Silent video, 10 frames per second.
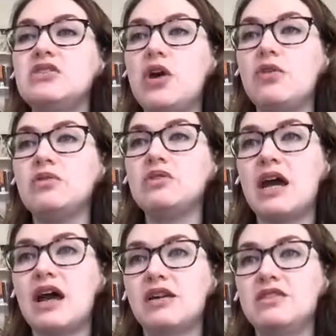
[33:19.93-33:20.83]
is
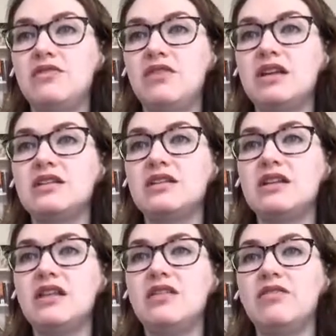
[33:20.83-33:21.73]
known to
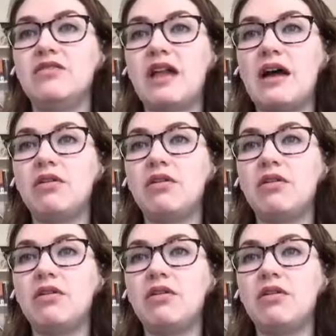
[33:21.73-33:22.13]
activate the